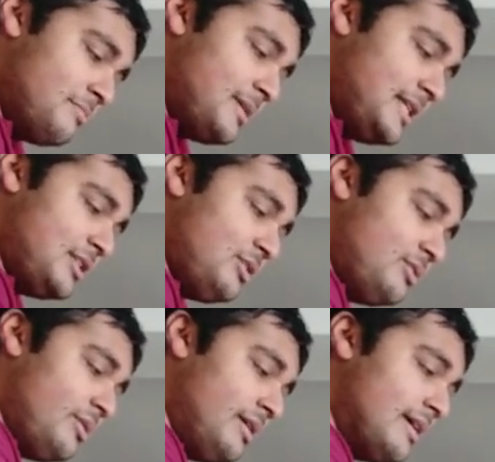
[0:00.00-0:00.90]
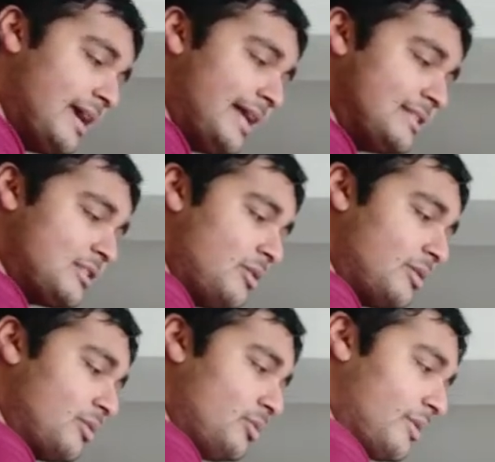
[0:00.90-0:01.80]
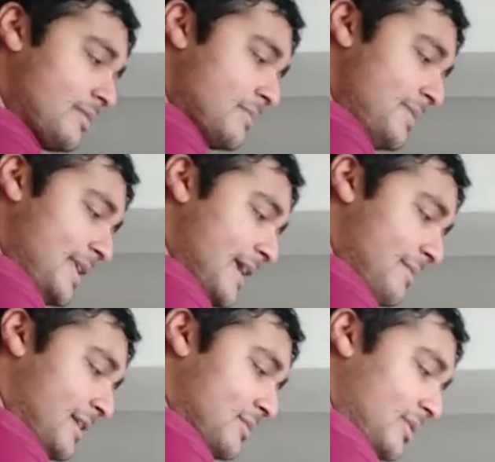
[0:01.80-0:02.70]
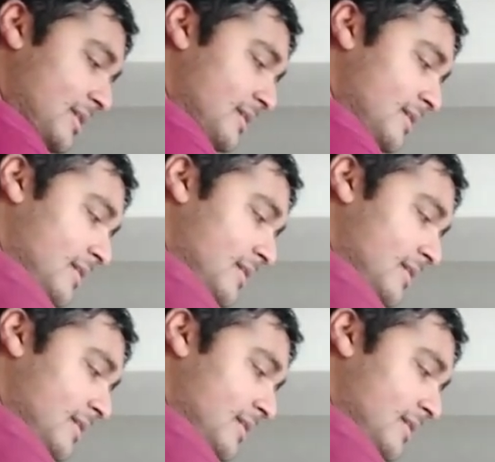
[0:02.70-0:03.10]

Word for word: b2, and so on, all the way up to bk minus 1,